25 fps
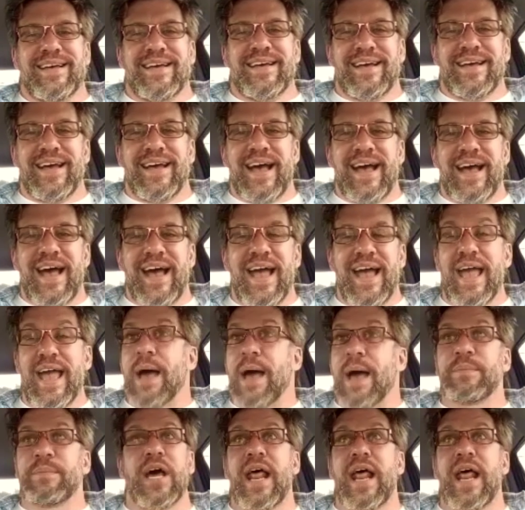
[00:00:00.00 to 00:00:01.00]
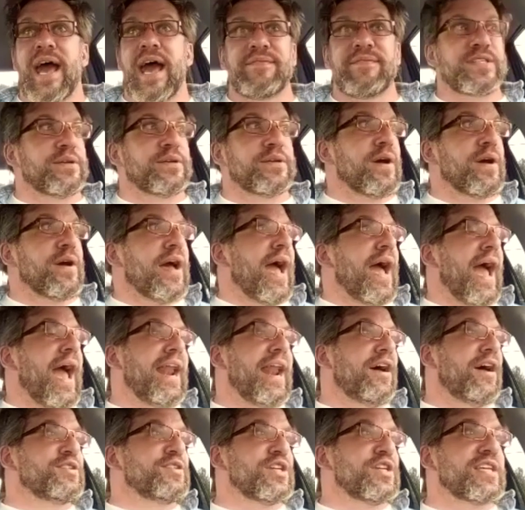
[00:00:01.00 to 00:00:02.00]
I'm gonna have to,
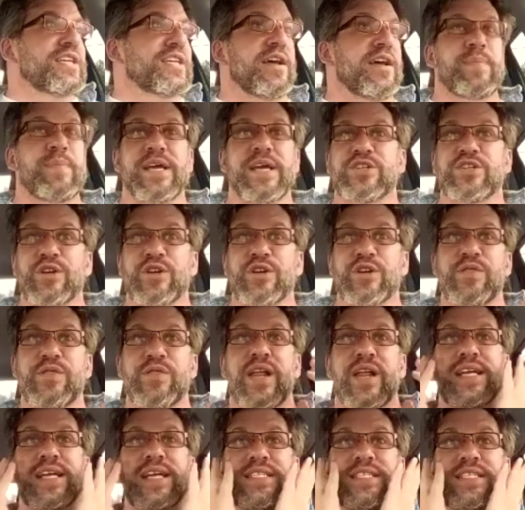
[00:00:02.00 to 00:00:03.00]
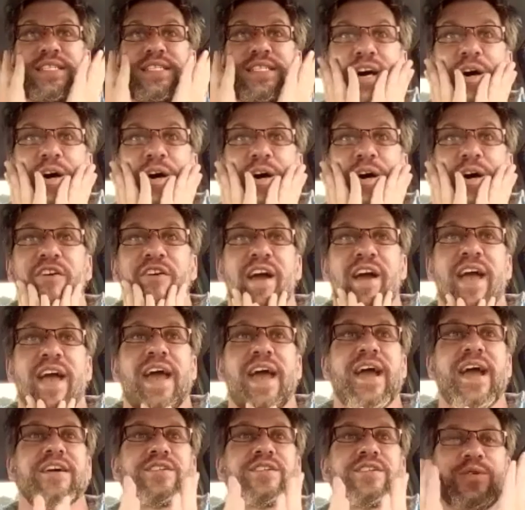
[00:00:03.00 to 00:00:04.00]
and I'll just have to make sure that I dye all my gray
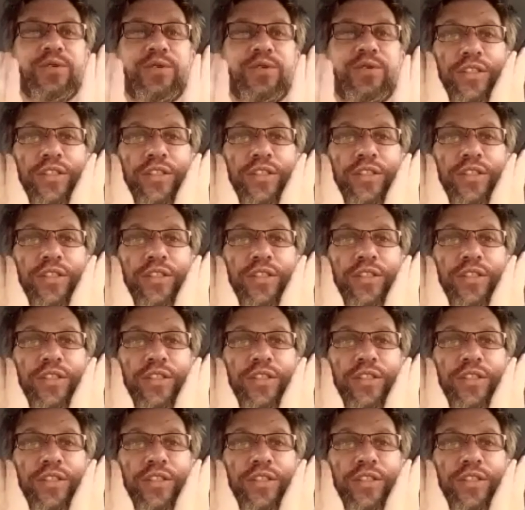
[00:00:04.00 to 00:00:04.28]
hair so I look